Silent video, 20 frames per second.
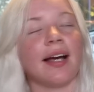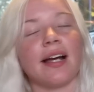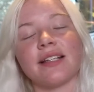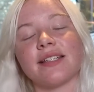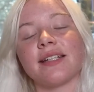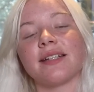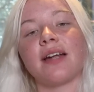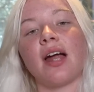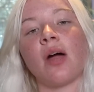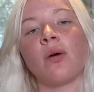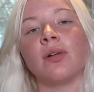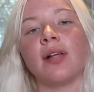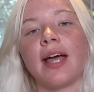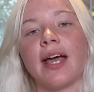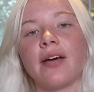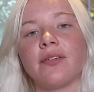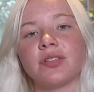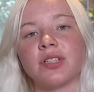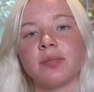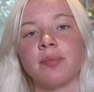Like I said, I will
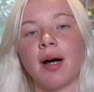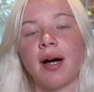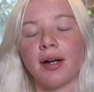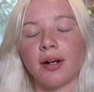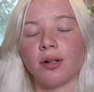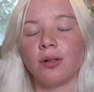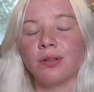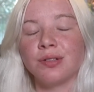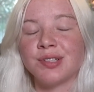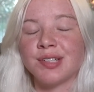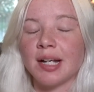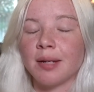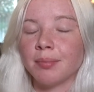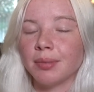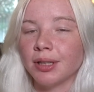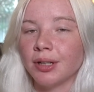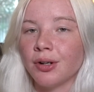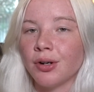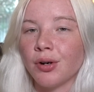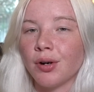have some articles down
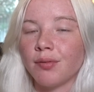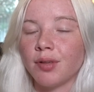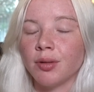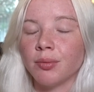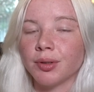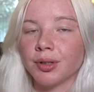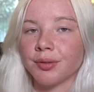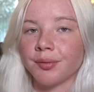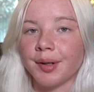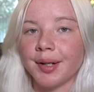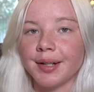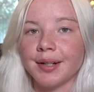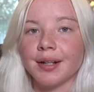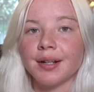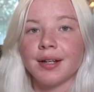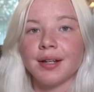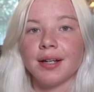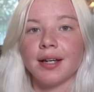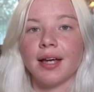below if you want to read